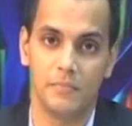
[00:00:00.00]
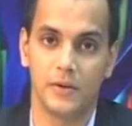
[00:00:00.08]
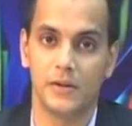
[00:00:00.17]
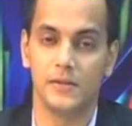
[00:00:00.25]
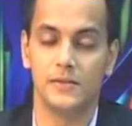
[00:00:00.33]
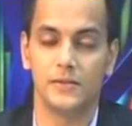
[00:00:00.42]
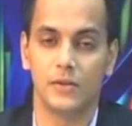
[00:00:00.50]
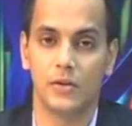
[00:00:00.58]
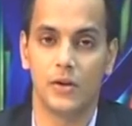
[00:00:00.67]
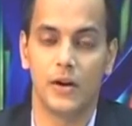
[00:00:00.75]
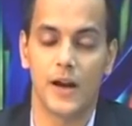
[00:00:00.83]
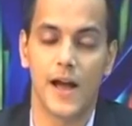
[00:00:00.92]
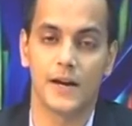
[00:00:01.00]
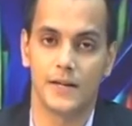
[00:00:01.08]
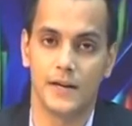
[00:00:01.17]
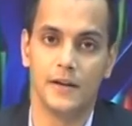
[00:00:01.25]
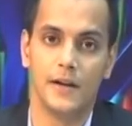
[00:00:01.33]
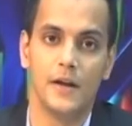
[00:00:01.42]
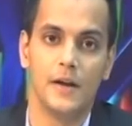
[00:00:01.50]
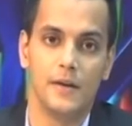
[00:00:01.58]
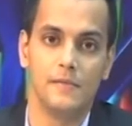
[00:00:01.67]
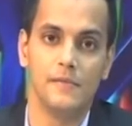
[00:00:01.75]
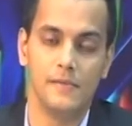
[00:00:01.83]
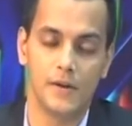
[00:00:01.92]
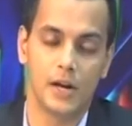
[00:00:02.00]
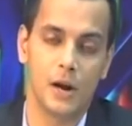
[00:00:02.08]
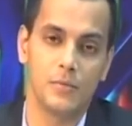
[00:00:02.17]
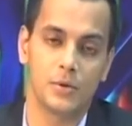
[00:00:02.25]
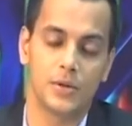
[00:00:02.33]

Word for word: C A tan alpha 2 is this component